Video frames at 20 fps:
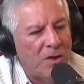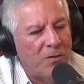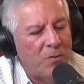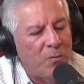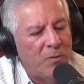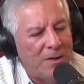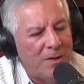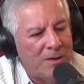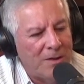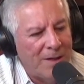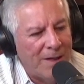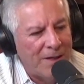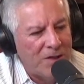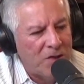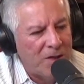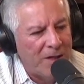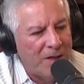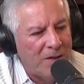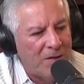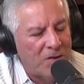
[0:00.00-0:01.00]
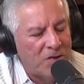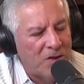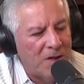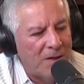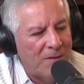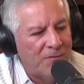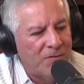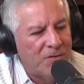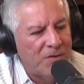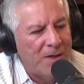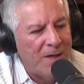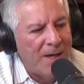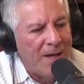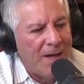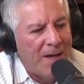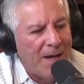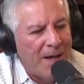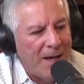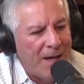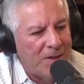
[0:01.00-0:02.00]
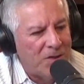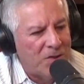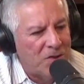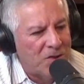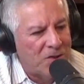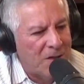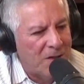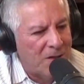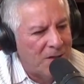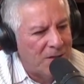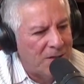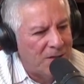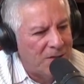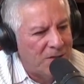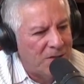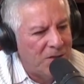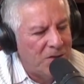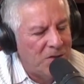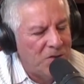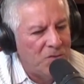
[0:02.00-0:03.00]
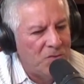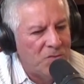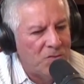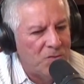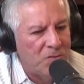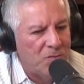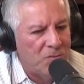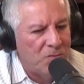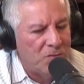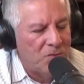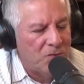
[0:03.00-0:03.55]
We need to educate ourselves and just continue to